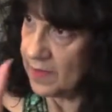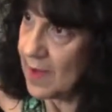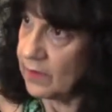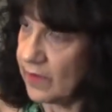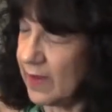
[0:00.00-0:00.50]

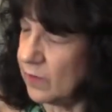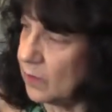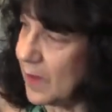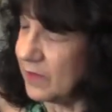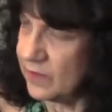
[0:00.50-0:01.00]
That was
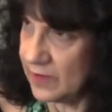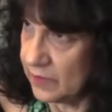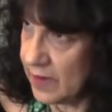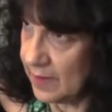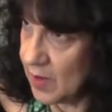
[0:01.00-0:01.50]
handled by the
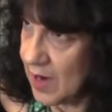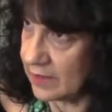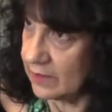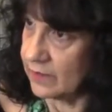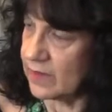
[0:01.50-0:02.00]
veterinary
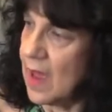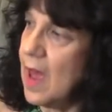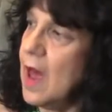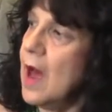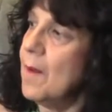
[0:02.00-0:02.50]
practice.
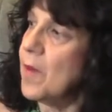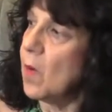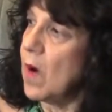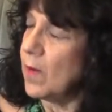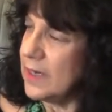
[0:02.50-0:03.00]

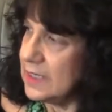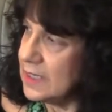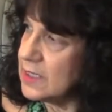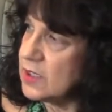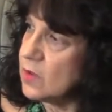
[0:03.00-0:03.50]
But what we
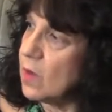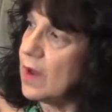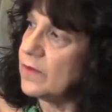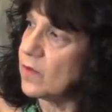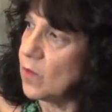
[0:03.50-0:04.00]
did do
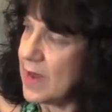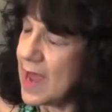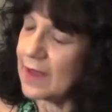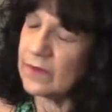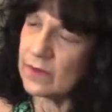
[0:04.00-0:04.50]
was we
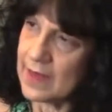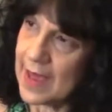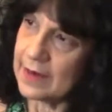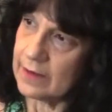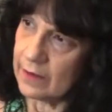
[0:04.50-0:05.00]
asked
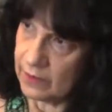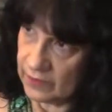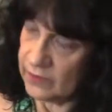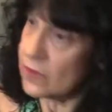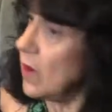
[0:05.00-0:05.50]
that
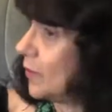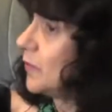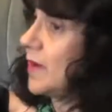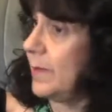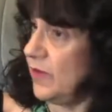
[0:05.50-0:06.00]
this dog,
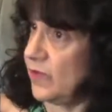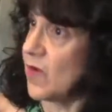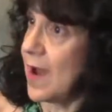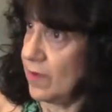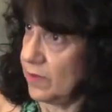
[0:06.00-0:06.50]
whose name is
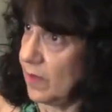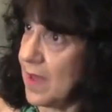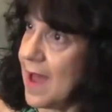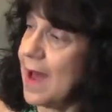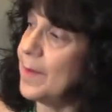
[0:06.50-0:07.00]
Strider, the
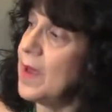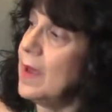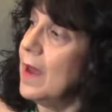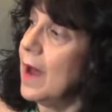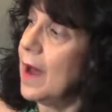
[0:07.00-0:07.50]
lab,
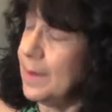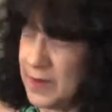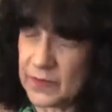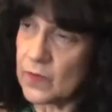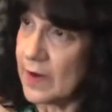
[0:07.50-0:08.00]

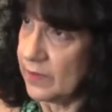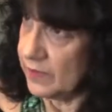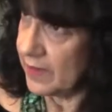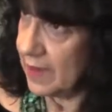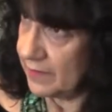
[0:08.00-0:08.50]
be
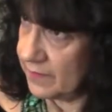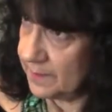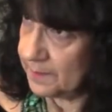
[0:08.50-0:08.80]
surrendered to us.